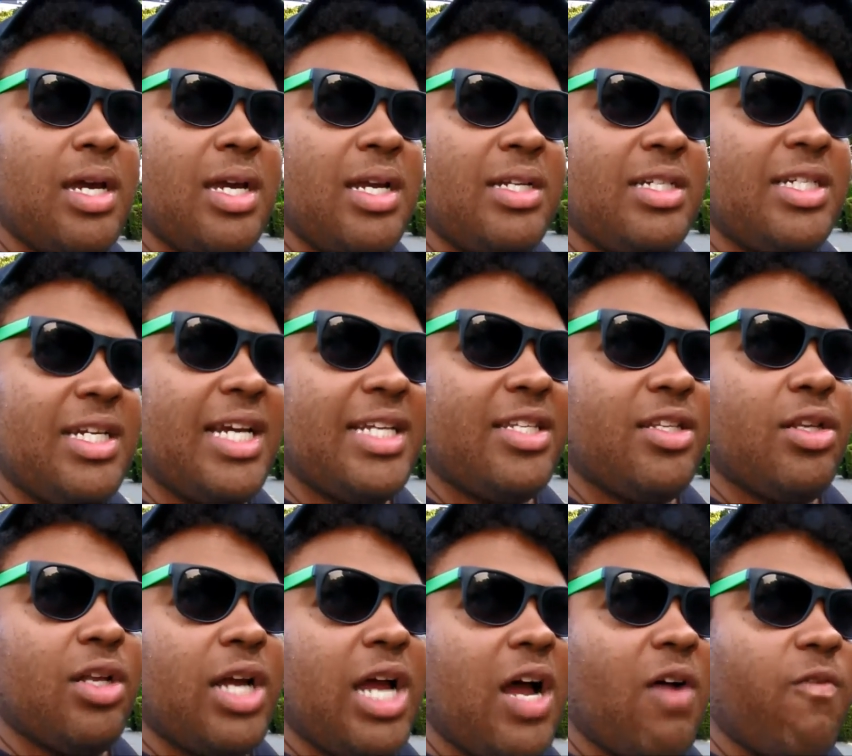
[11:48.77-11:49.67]
she has to
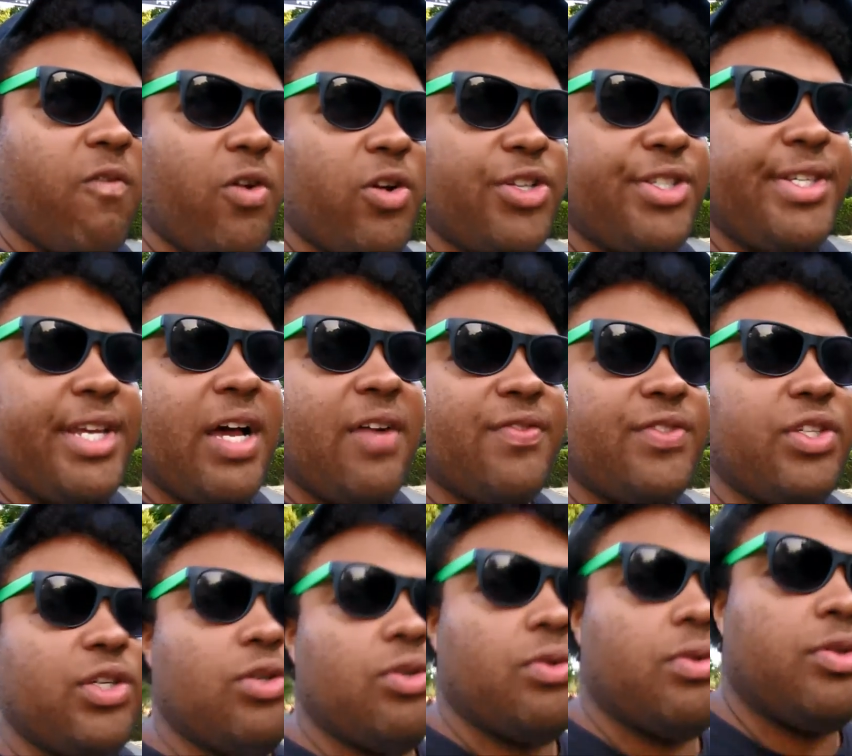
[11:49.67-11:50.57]
look out for herself
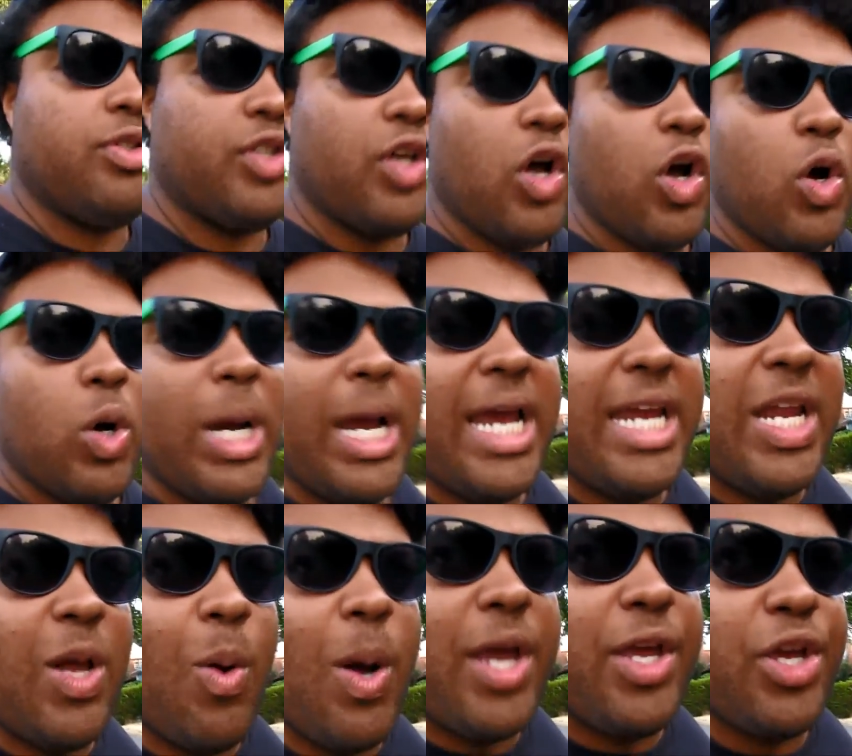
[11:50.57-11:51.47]
too. So
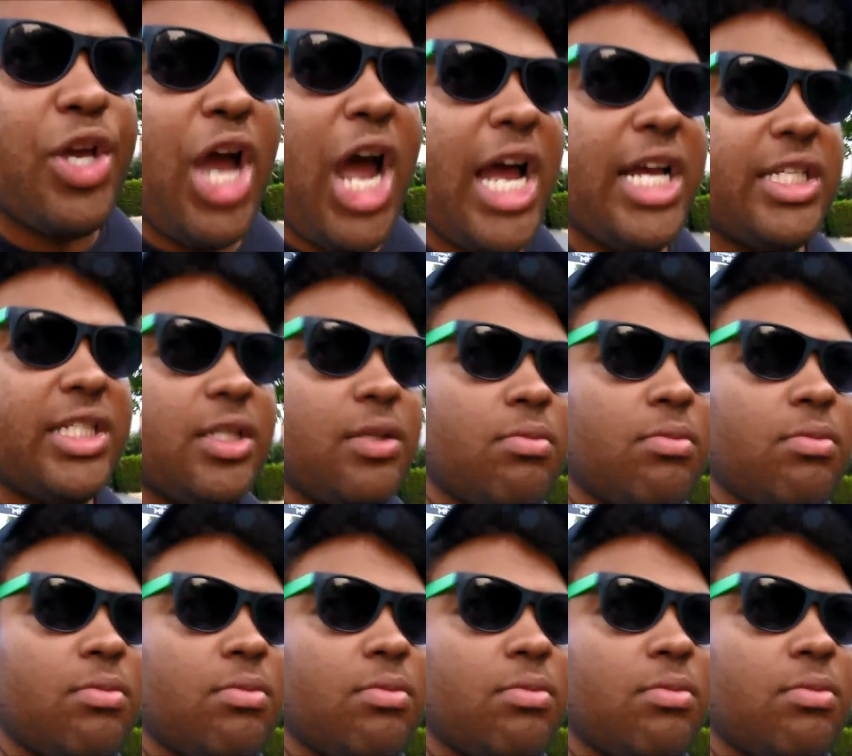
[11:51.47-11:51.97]
anyway, you guys,